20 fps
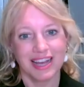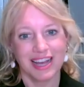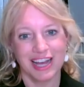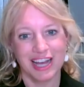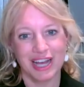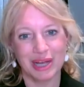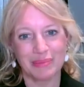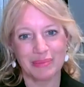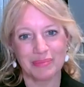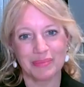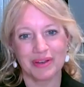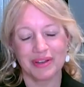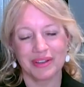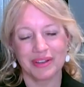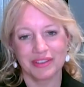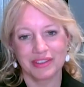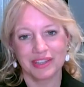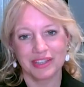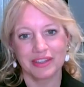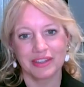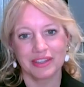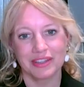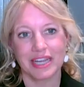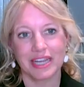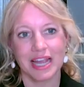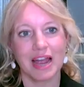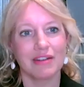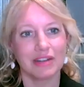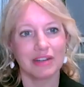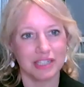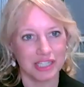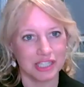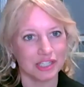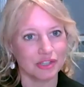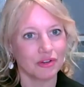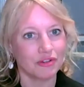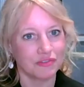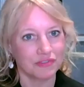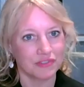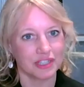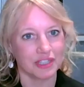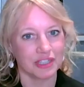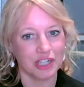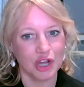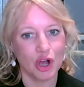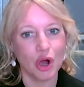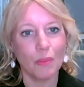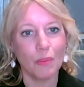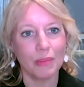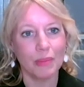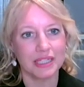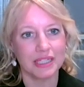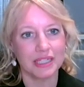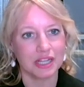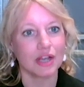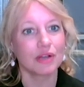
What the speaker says: The characters often comment,